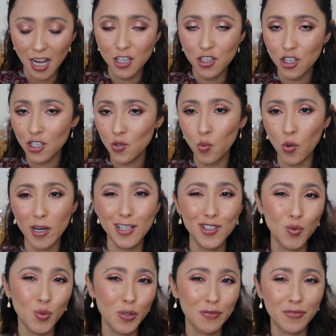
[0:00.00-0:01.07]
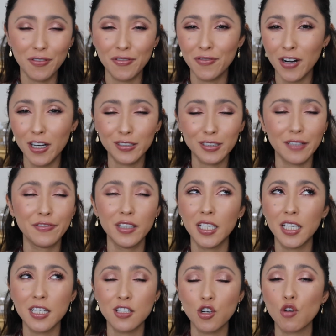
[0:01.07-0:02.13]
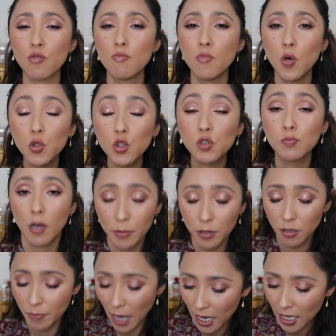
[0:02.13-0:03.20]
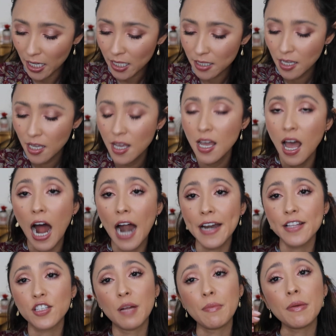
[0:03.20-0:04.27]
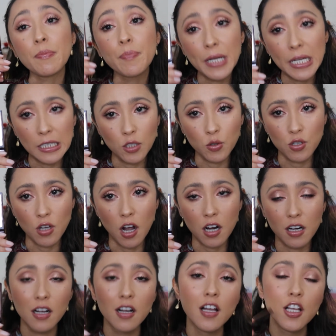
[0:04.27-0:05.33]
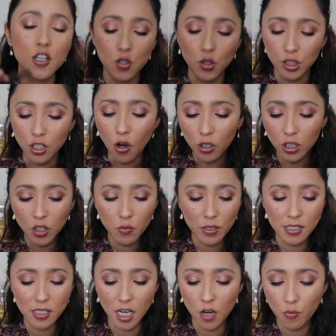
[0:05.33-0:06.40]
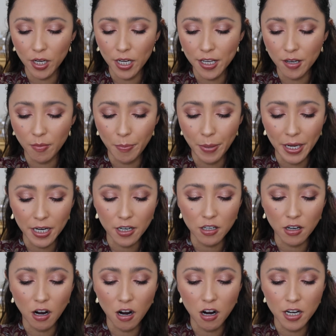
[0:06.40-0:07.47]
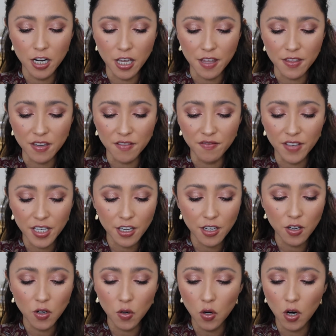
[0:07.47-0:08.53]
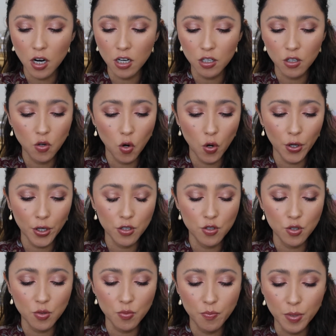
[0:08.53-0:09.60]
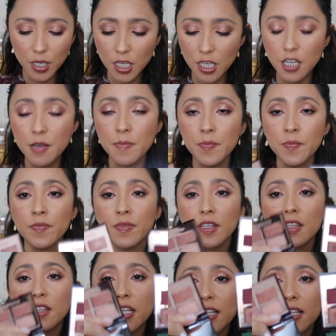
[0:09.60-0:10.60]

just wanted to do it for fun because I feel like it's her most popular palette, and it's gonna be Pillow Talk. So the only ones that I really compared on the video are going to be the